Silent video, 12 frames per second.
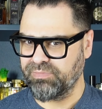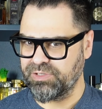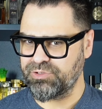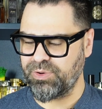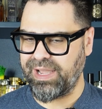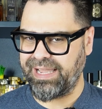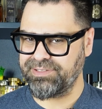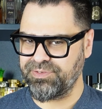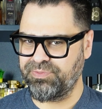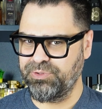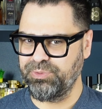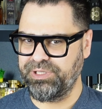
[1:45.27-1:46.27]
So it has a
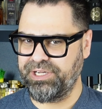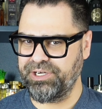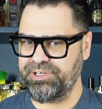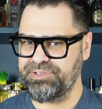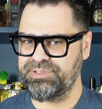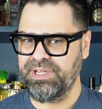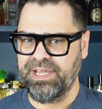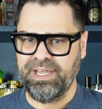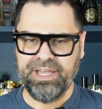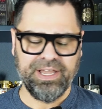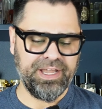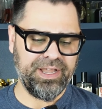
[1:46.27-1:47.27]
few years
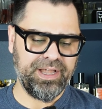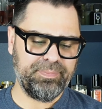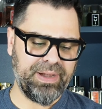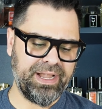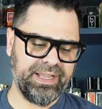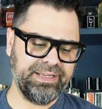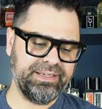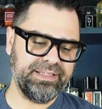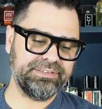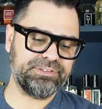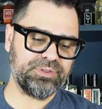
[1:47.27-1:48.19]
uh, behind it.